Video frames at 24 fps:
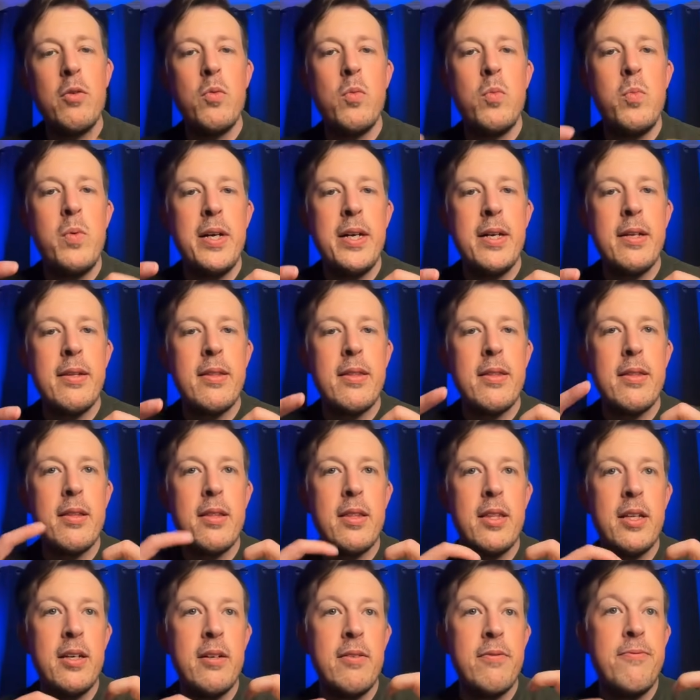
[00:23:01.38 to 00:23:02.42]
with
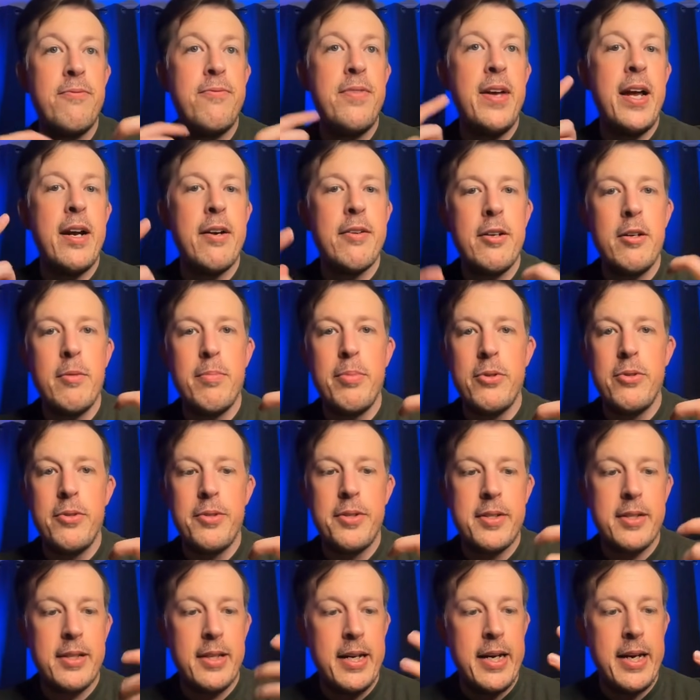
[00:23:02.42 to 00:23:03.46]
the
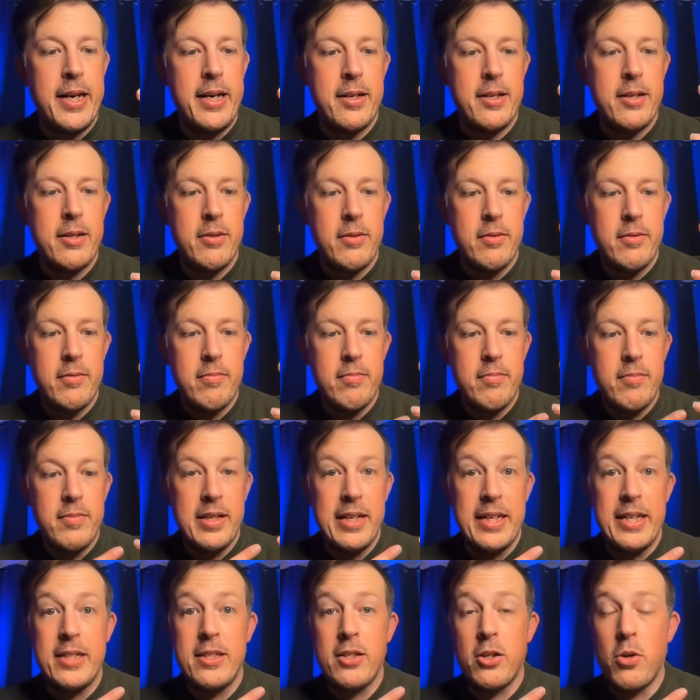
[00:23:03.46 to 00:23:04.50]
variables like
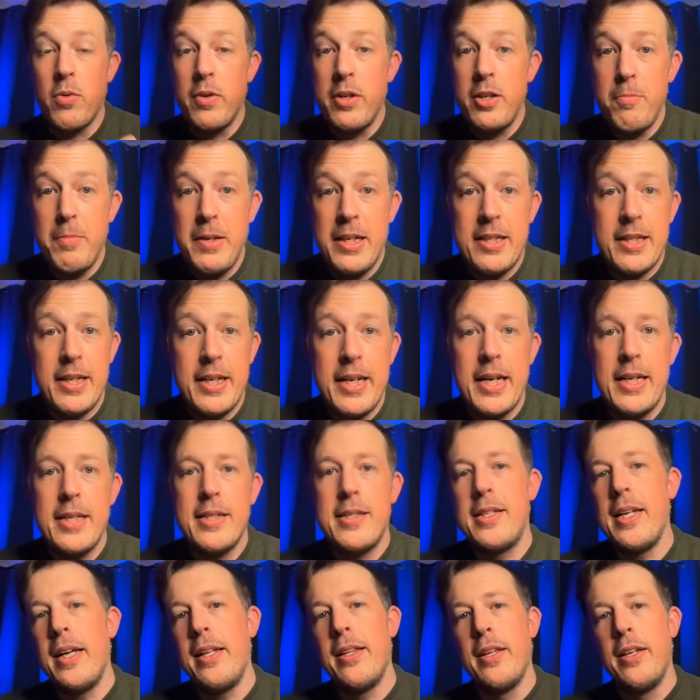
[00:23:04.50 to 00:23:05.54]
it's going to be today's
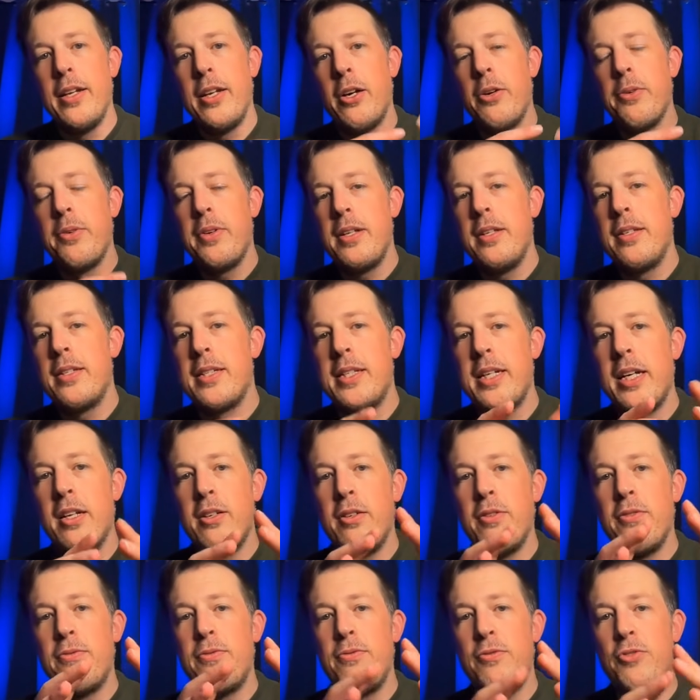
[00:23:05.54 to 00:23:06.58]
daily note instead
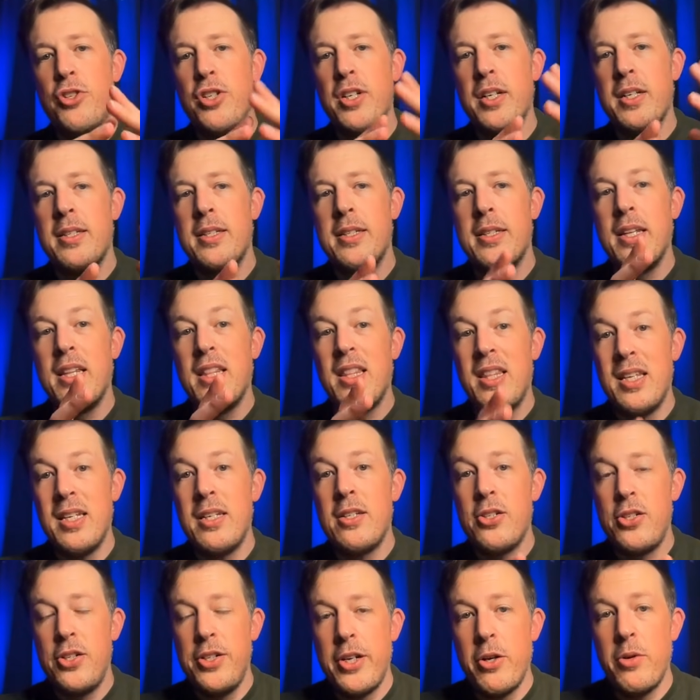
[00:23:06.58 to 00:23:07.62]
of just
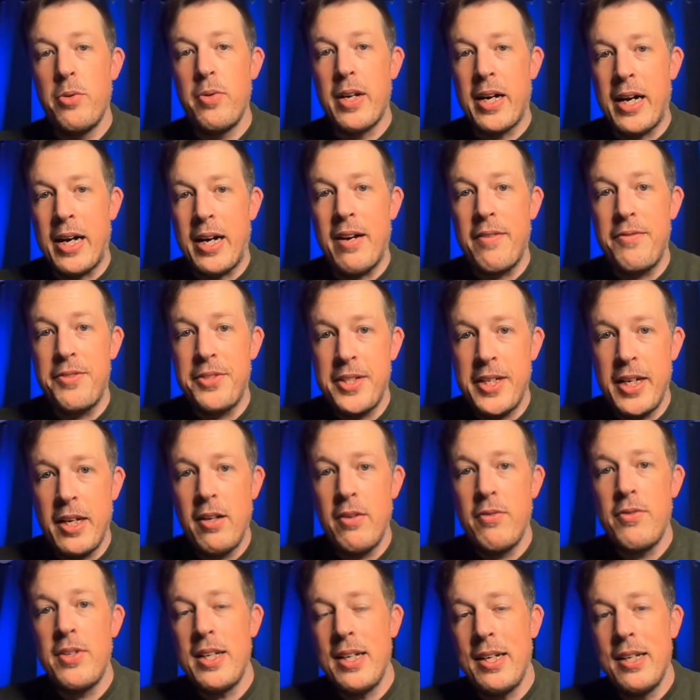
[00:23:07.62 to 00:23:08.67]
this note I've
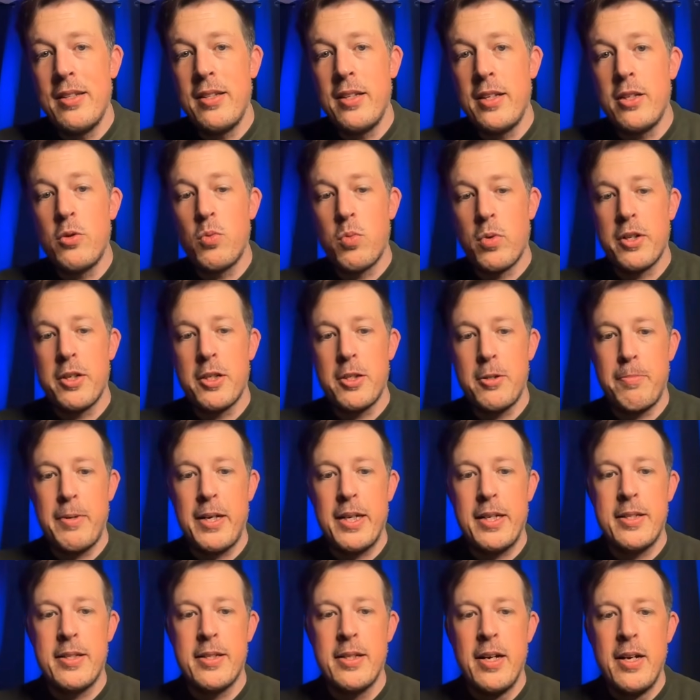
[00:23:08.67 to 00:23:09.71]
saved in this
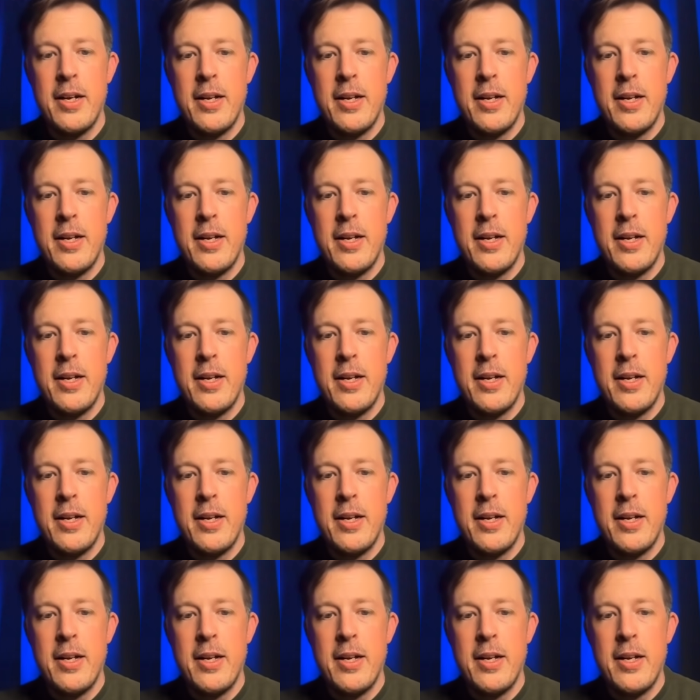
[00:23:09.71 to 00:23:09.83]
workspace.